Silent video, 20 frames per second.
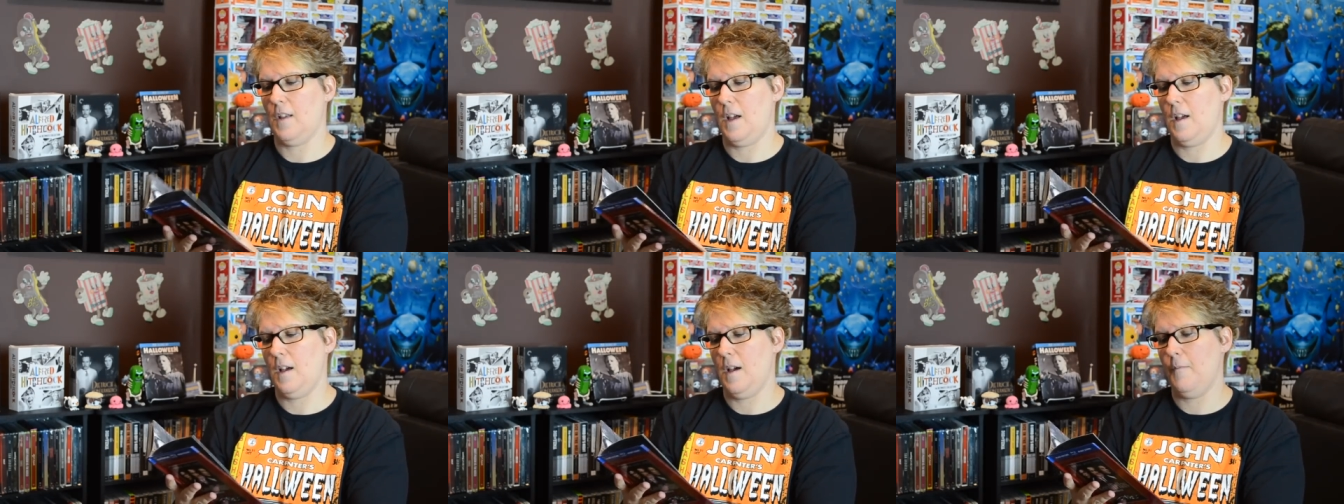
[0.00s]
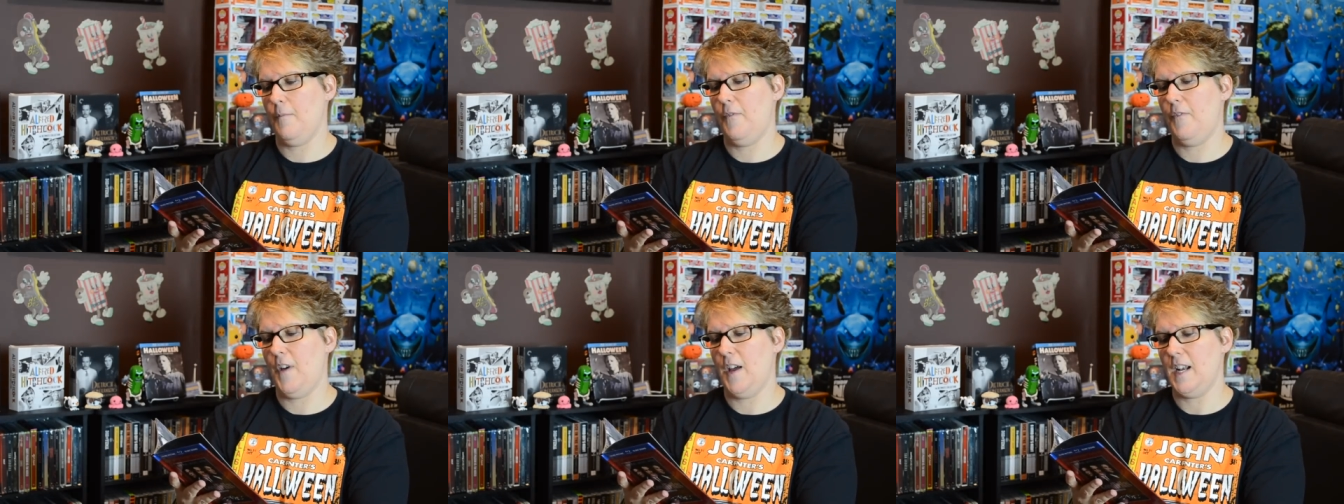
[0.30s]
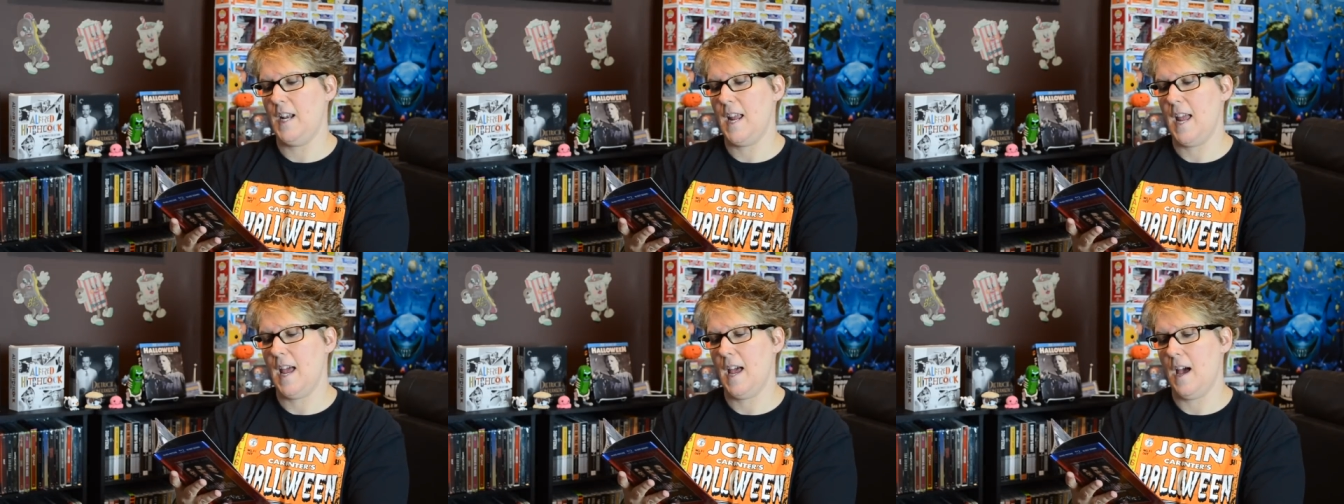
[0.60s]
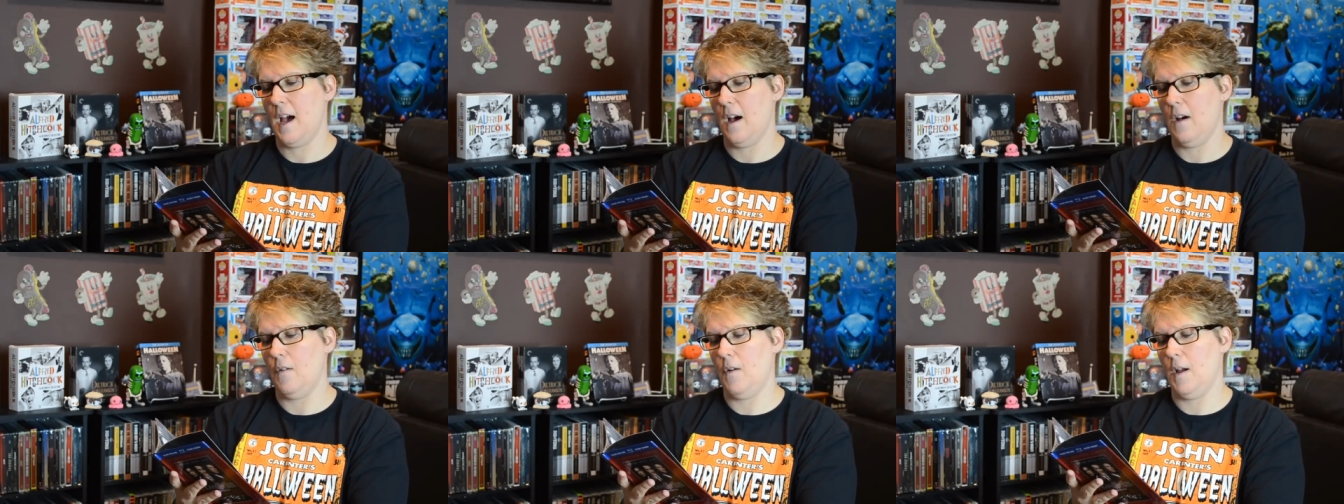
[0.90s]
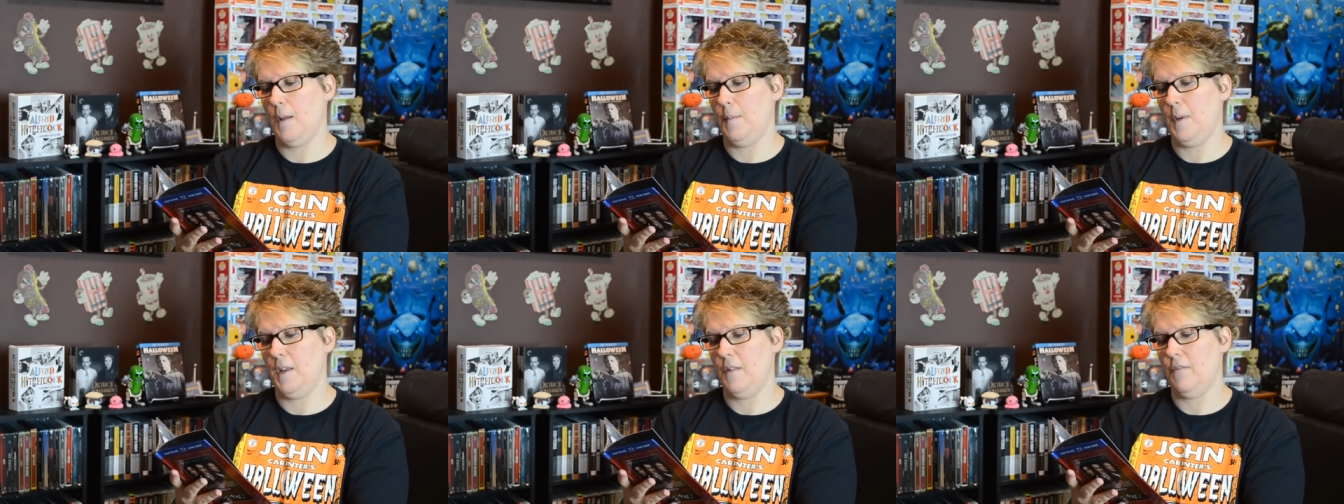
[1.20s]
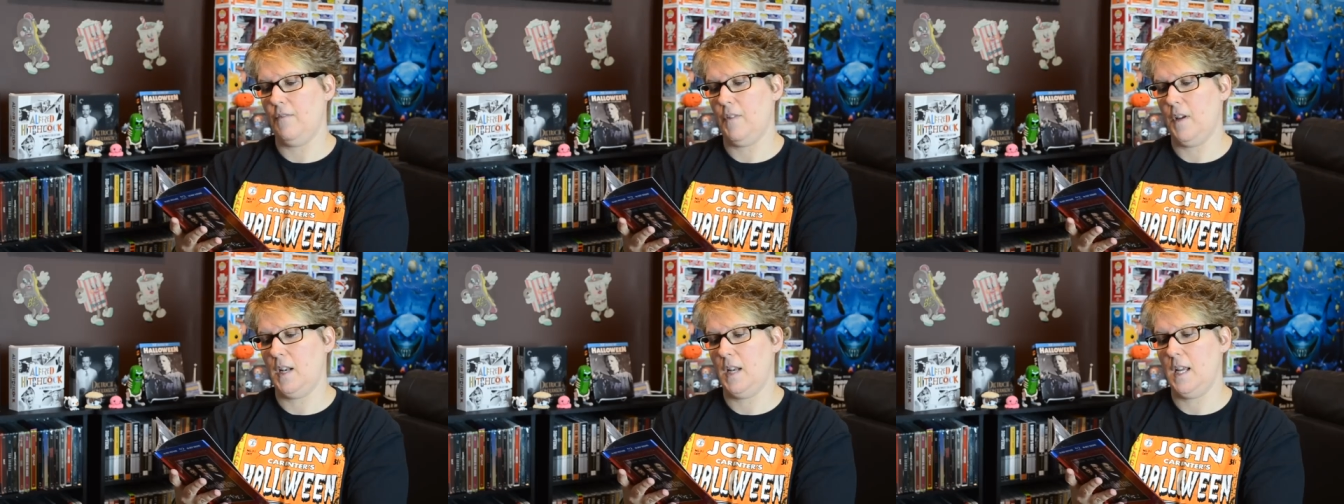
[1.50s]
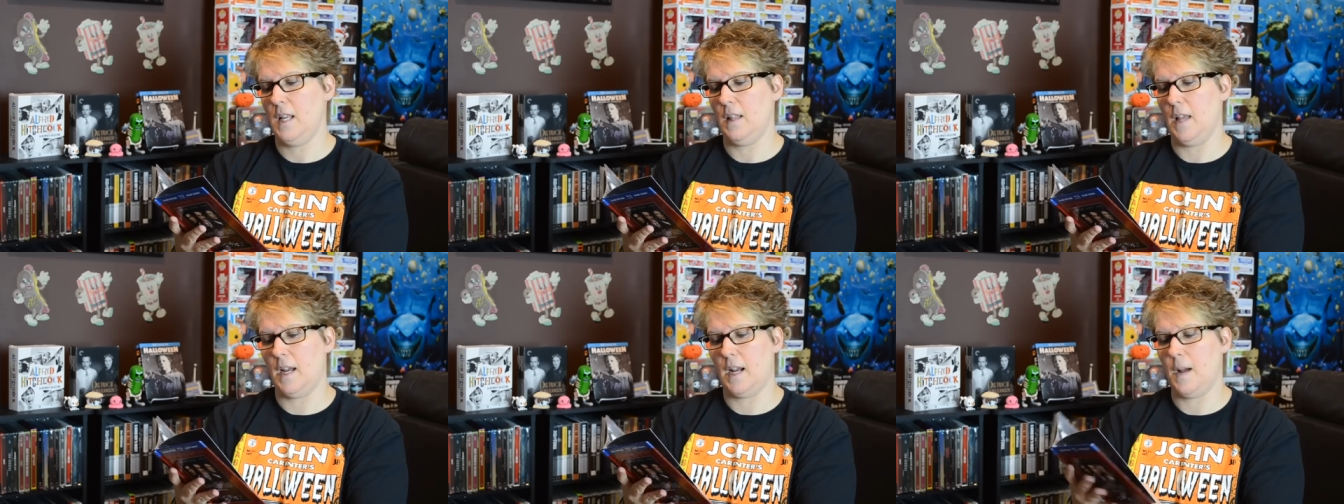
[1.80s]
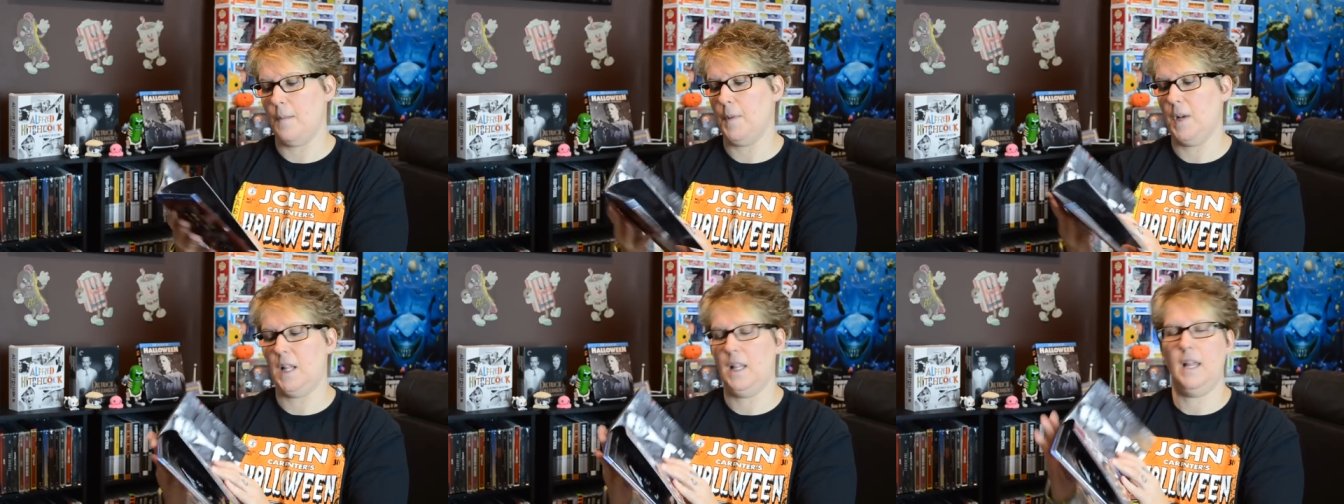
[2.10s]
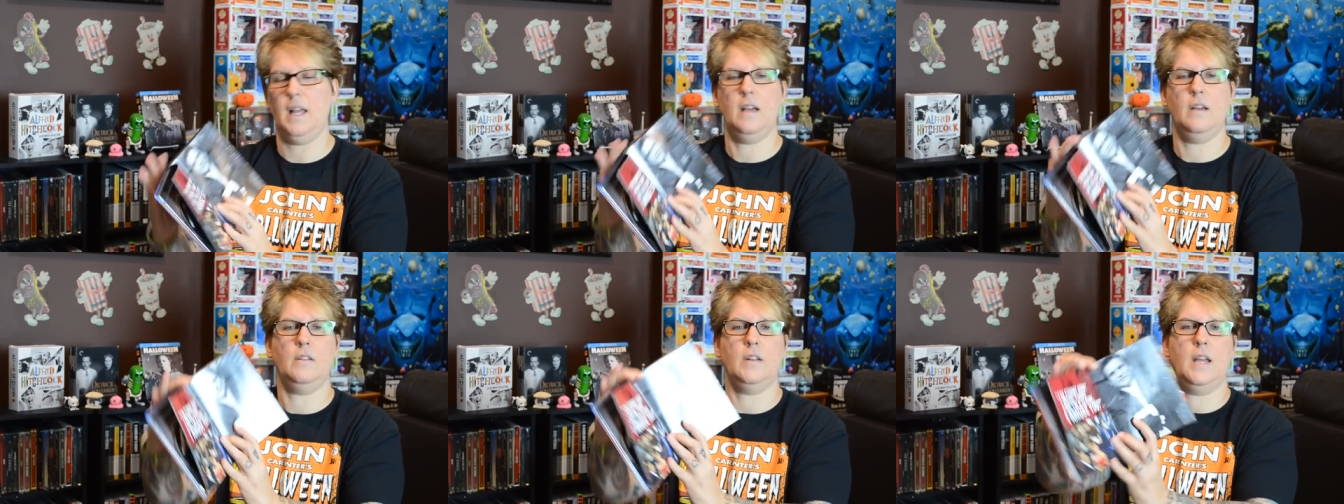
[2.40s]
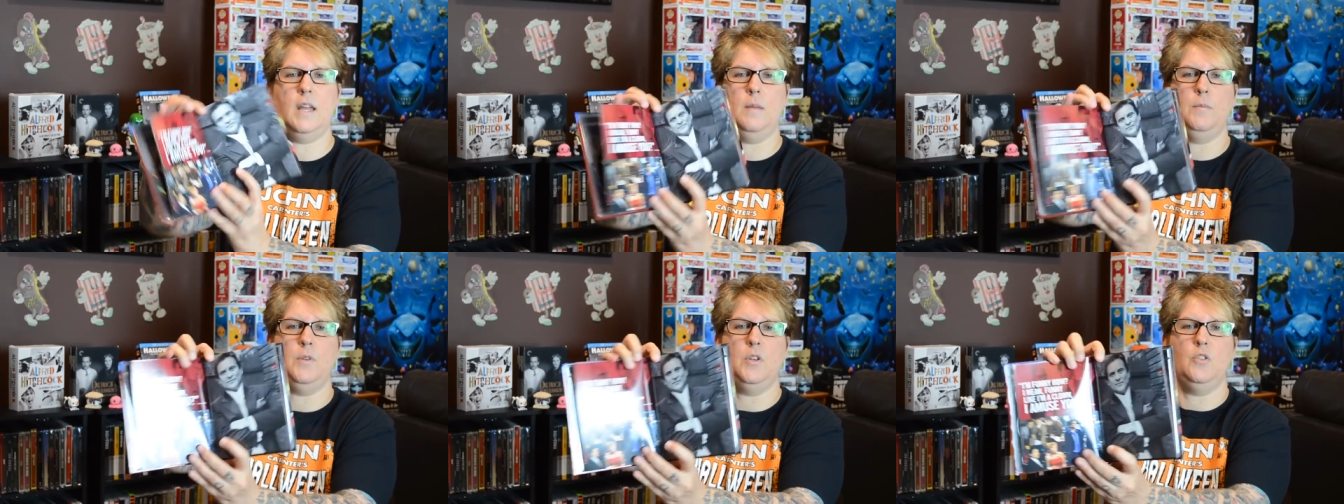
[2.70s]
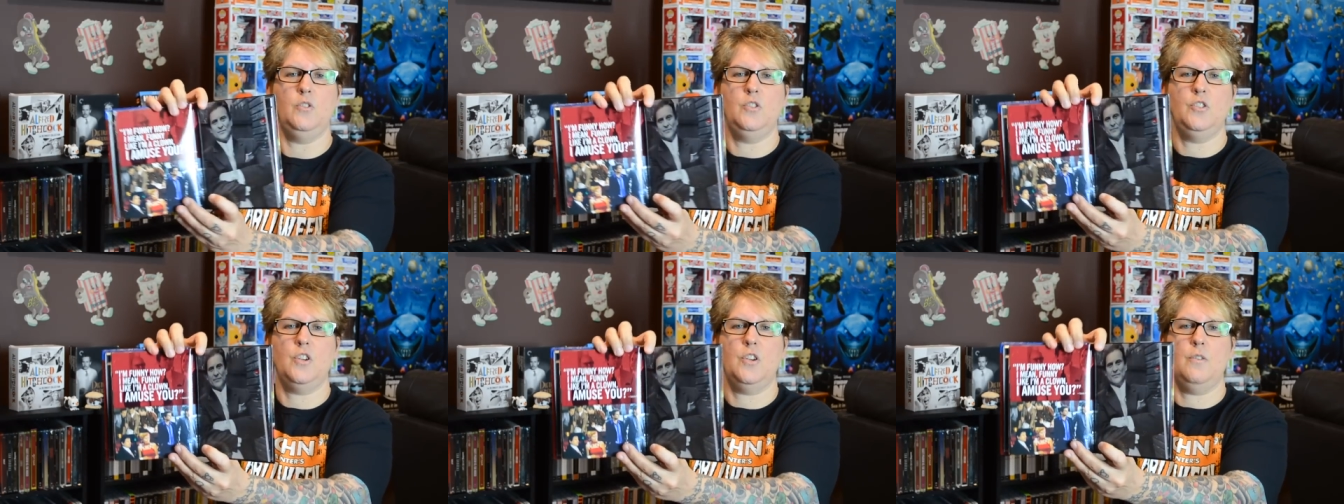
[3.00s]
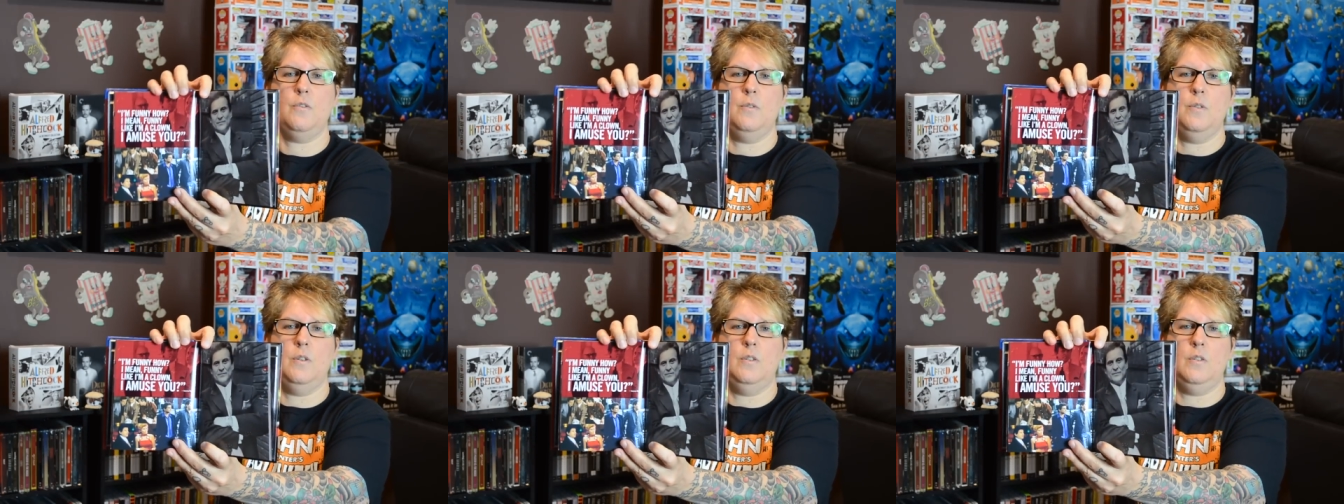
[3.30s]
I'm funny how? I mean funny, like I'm a clown, I amuse you.